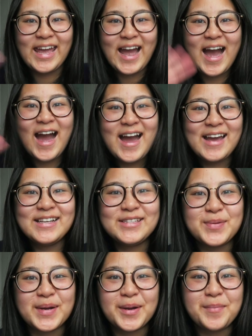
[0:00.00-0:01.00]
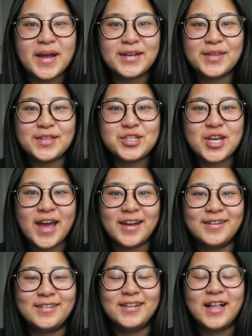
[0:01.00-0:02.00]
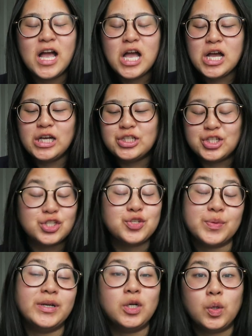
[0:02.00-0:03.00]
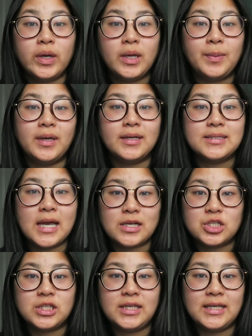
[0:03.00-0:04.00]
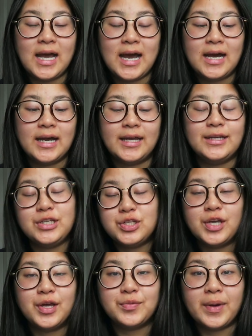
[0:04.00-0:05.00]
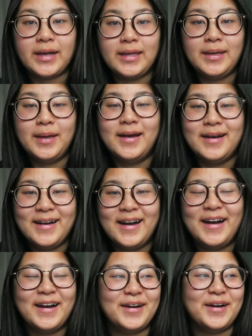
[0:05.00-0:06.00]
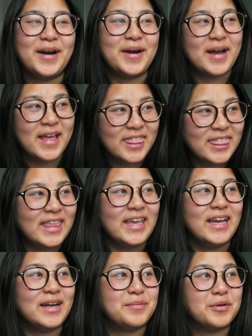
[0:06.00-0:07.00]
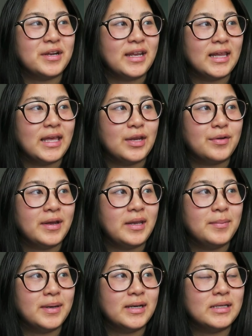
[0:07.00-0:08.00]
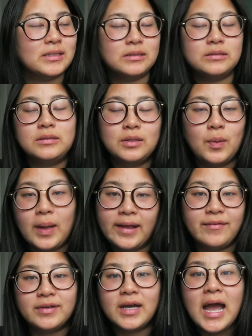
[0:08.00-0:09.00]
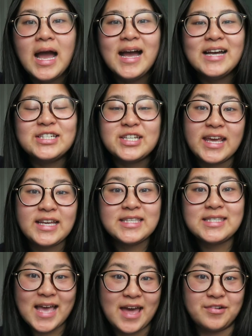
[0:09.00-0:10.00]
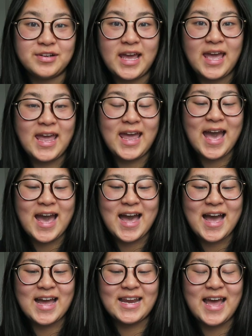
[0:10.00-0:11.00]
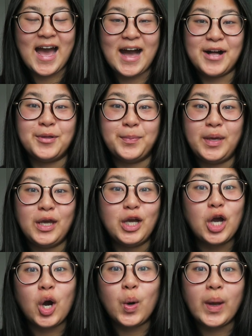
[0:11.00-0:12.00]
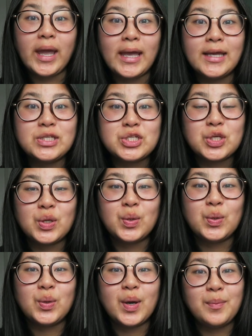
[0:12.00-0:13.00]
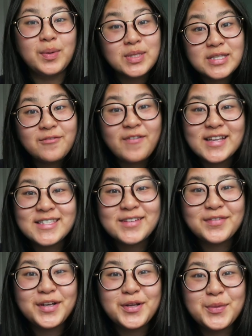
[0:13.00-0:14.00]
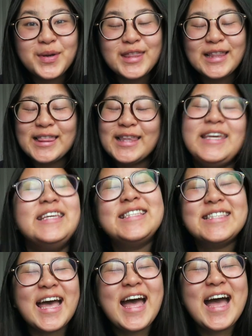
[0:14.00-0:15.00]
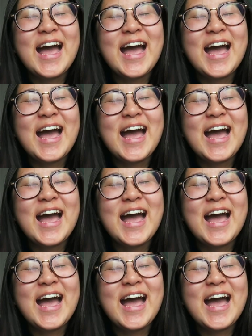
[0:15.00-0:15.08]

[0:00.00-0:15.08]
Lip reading: Hey guys, welcome back to the channel. Just real quick, because actually I need to get ready. I think I'm running late already, but whatever. Today is Saturday and I'll be going to a music festival with Lisa.